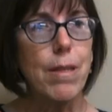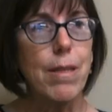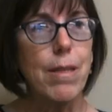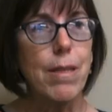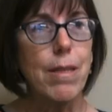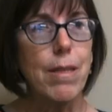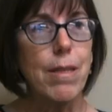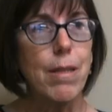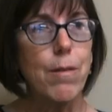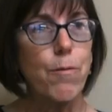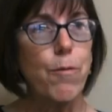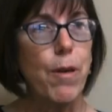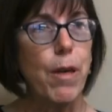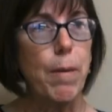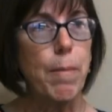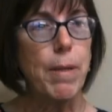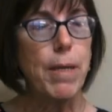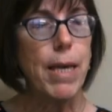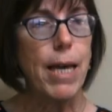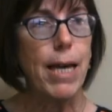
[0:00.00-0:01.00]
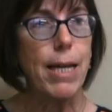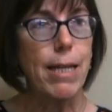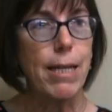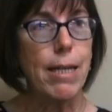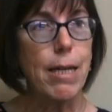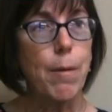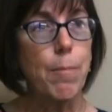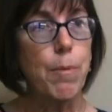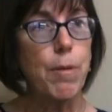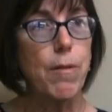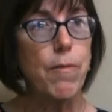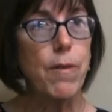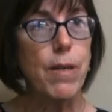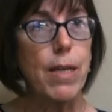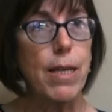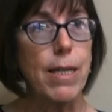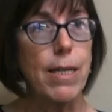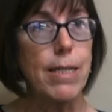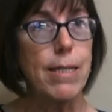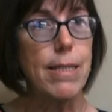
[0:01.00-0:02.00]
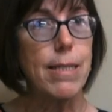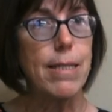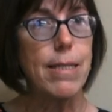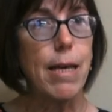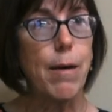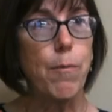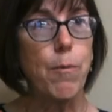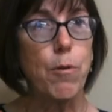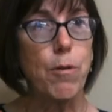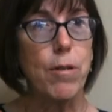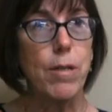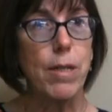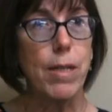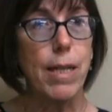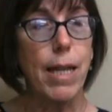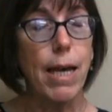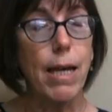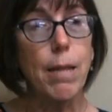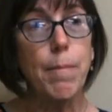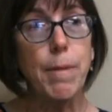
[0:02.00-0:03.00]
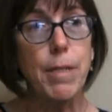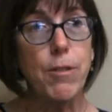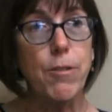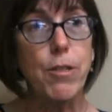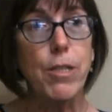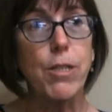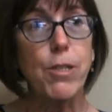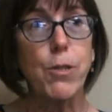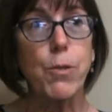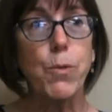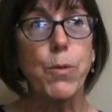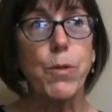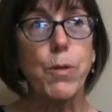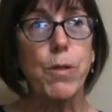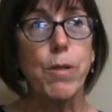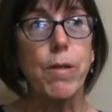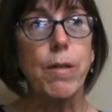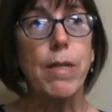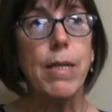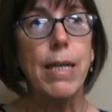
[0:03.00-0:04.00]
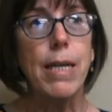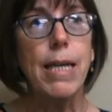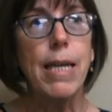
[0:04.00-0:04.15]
The family had a couple of kids that were in elementary school,